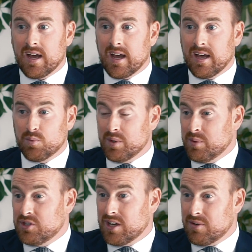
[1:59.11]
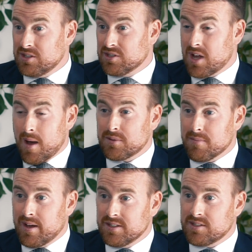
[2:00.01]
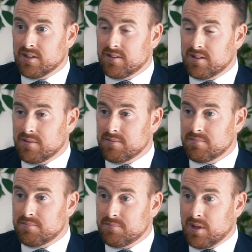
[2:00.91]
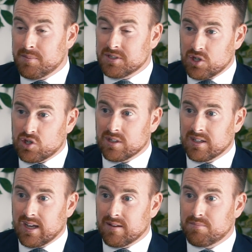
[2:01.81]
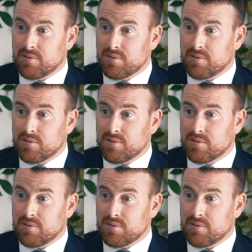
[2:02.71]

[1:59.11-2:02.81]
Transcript: and we generally just optimize their position and